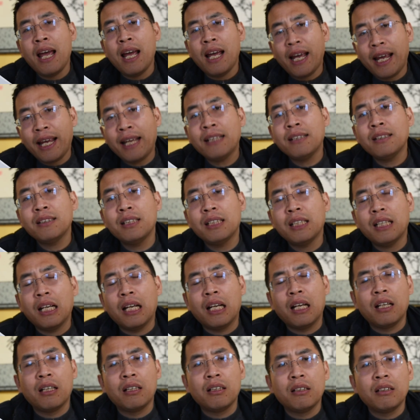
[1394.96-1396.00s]

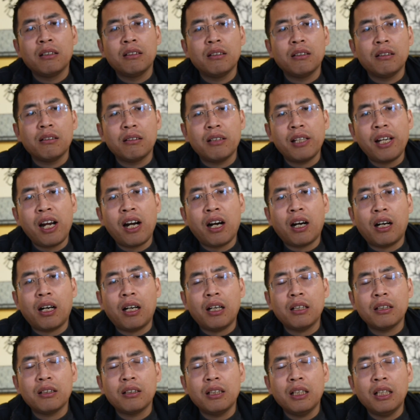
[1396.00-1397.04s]
And they
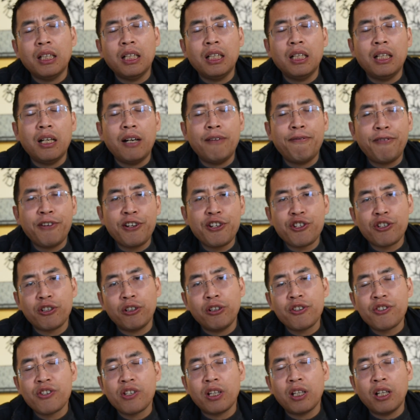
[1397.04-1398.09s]
are the
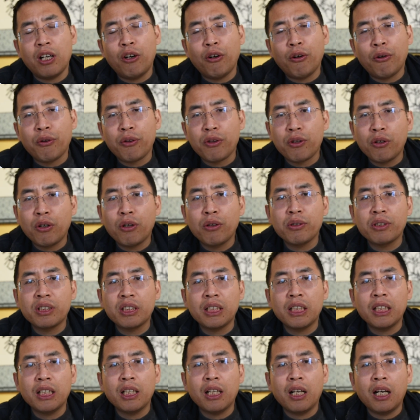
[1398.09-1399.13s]
officials, the
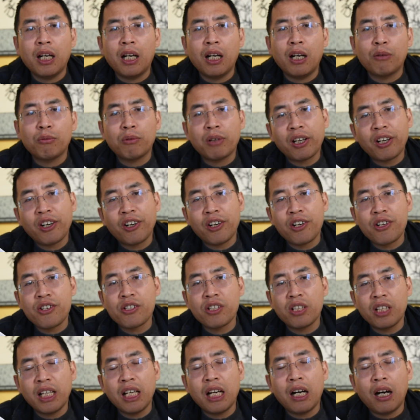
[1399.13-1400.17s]
authority workers,
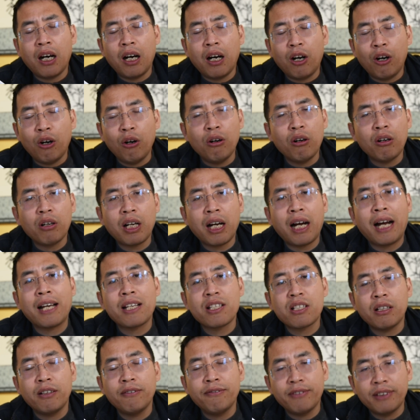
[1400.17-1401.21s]
they are all
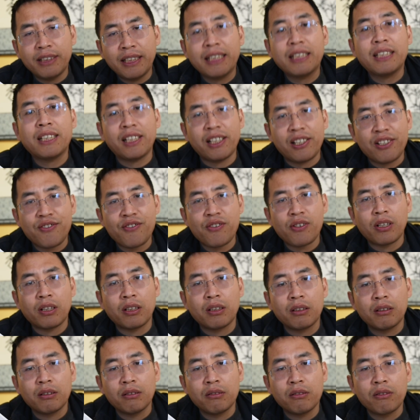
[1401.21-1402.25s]
kinds of deities.
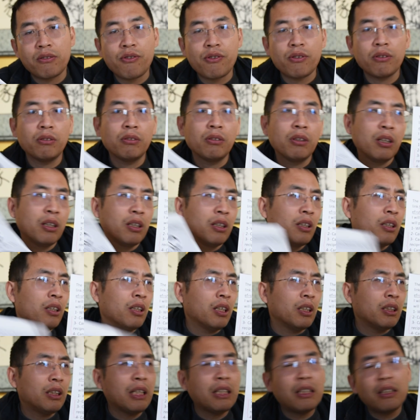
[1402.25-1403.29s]
So
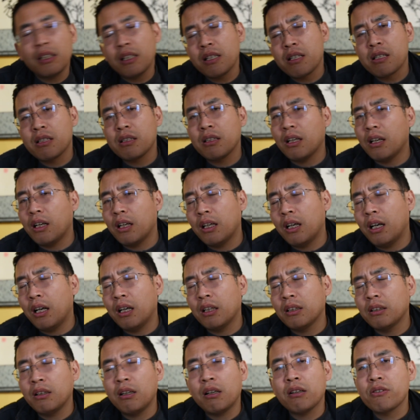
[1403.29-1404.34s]
deities
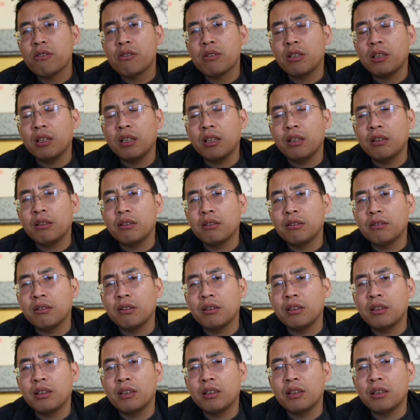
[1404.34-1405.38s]
are not
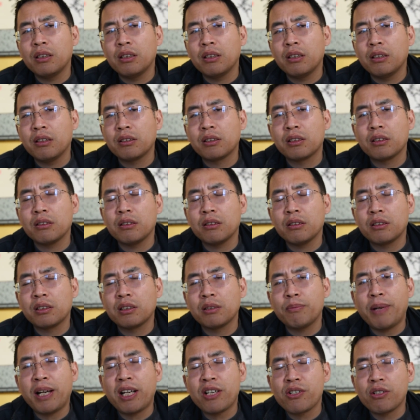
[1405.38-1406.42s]

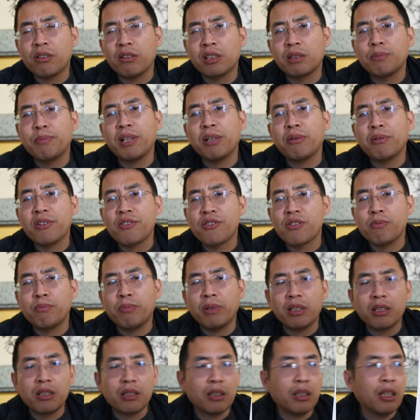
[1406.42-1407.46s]
special spirits,
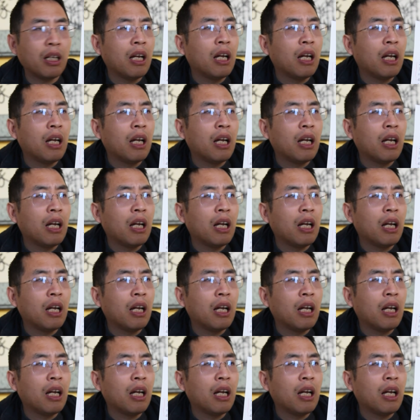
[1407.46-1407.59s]
but